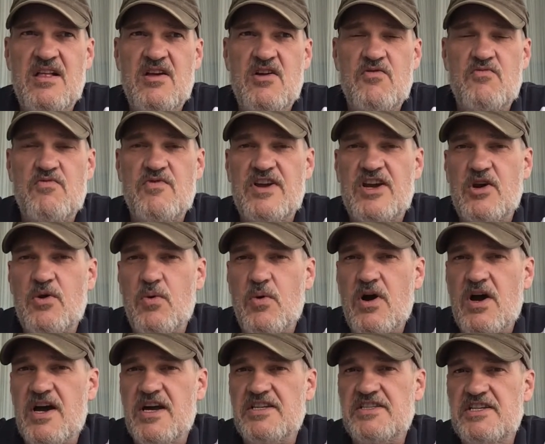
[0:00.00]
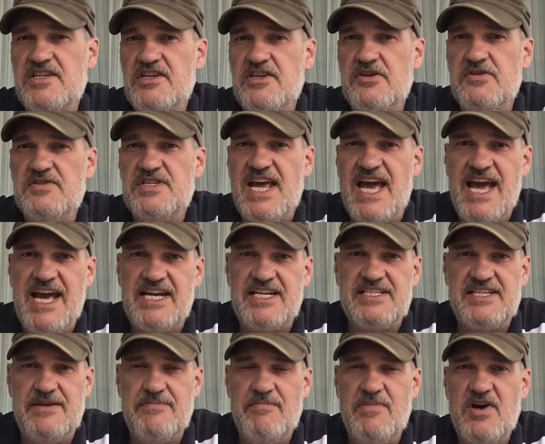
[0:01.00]
required to use
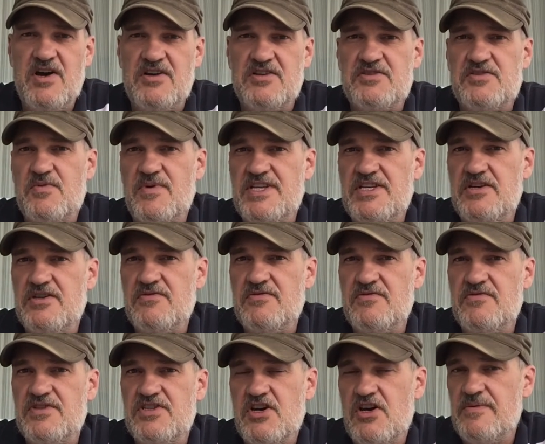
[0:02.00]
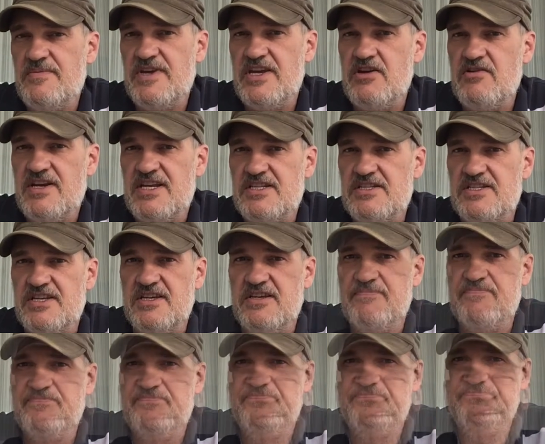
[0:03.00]
accent marks when you're typing your answer.
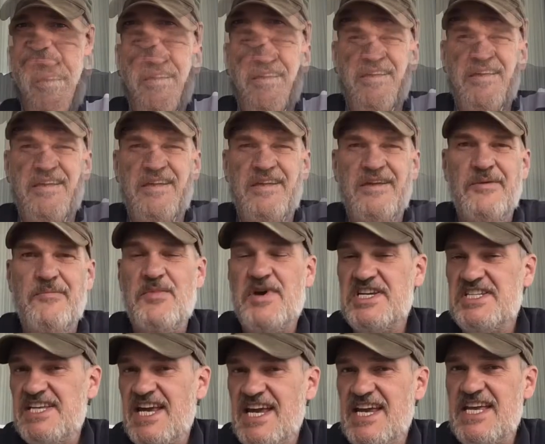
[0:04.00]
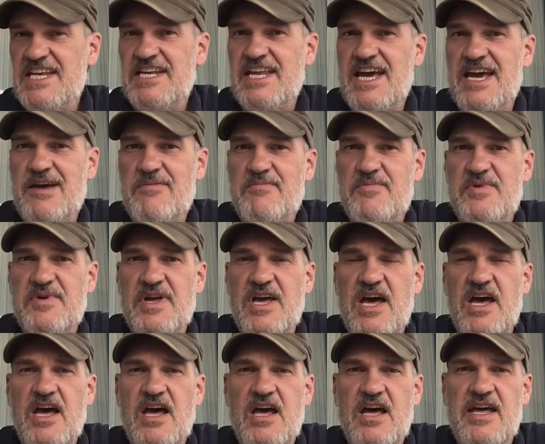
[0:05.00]
My second app
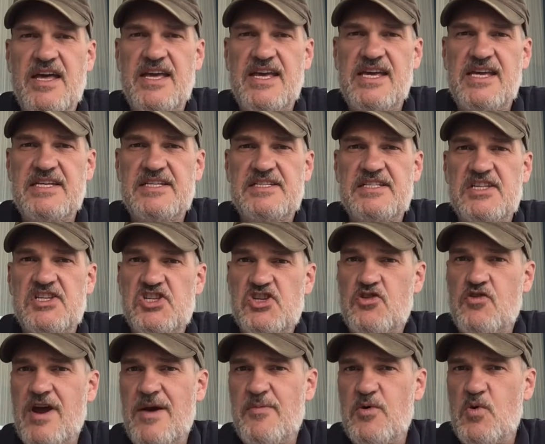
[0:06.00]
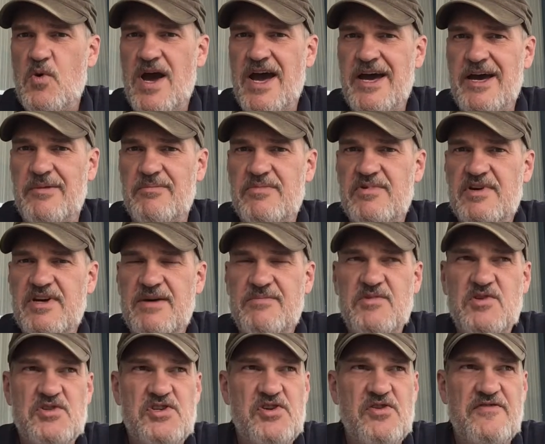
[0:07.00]
is the Scrabble app. I'm
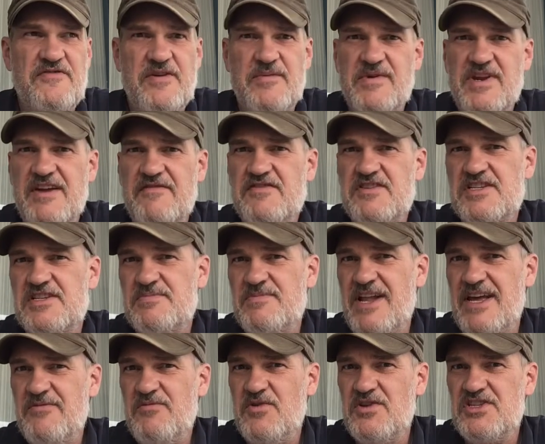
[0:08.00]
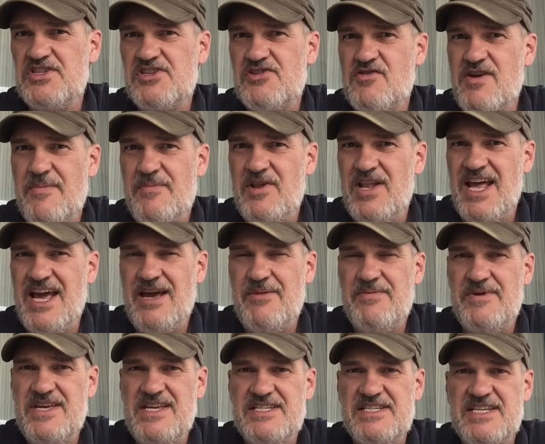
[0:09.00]
not sure if I'm going to have to explain what the Scrabble app
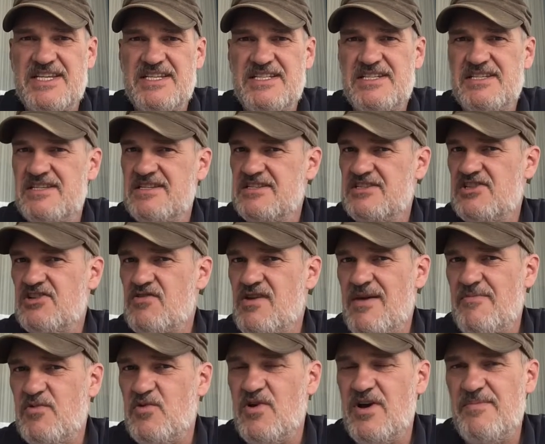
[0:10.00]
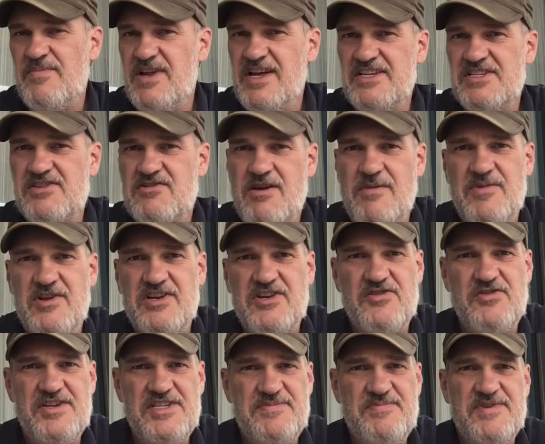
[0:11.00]
is. It's Scrabble. I play Scrabble at
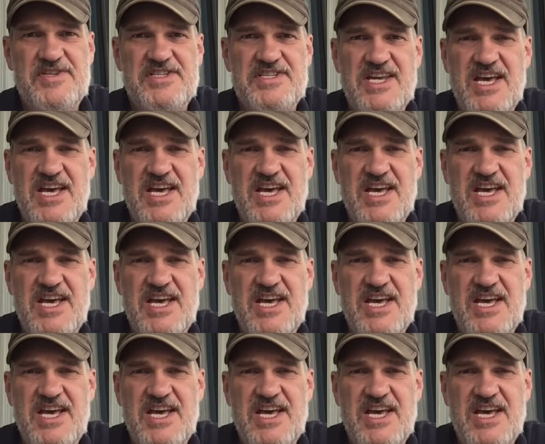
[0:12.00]
Christmas.